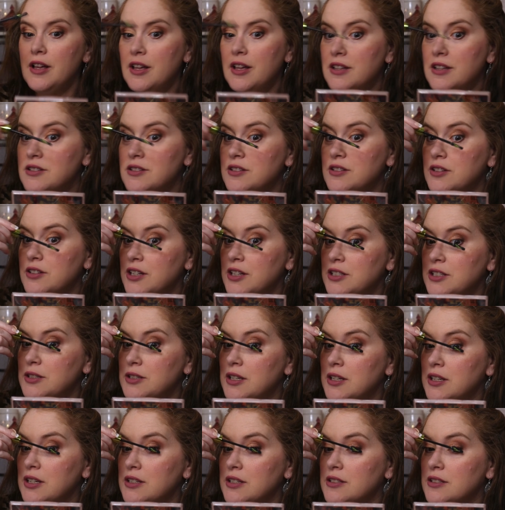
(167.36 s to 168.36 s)
It's strange
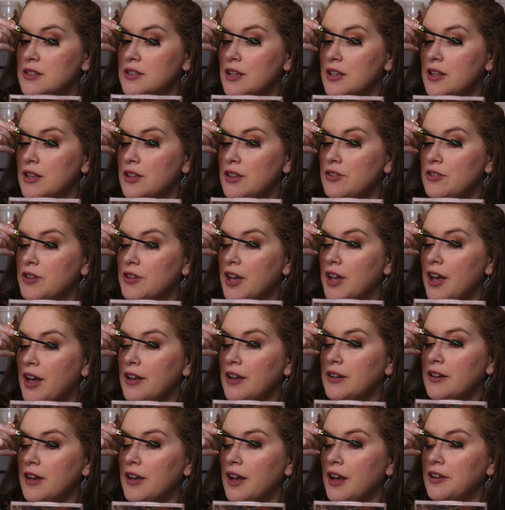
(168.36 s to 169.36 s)
because you
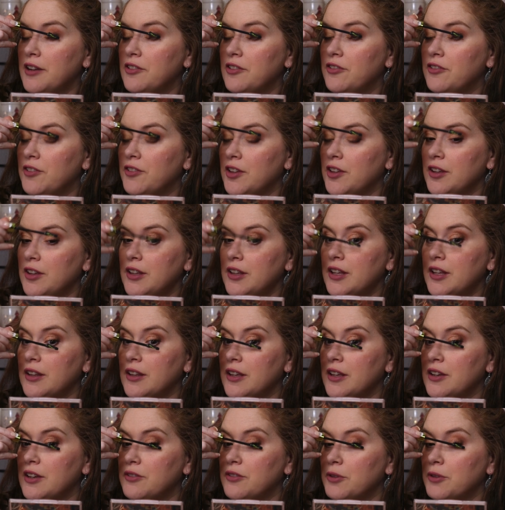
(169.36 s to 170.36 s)
can kind of feel it
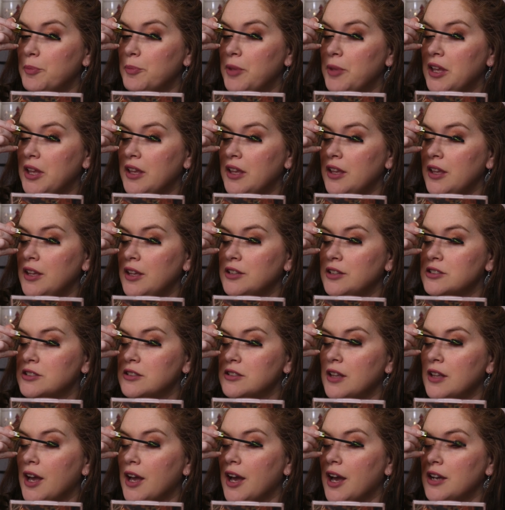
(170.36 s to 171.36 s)
like gripping
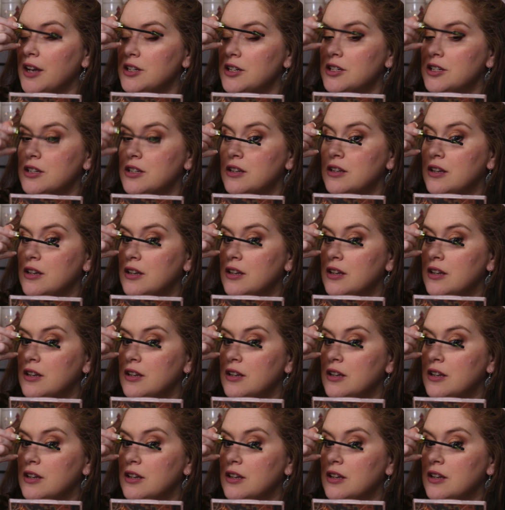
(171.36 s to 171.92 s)
each lash.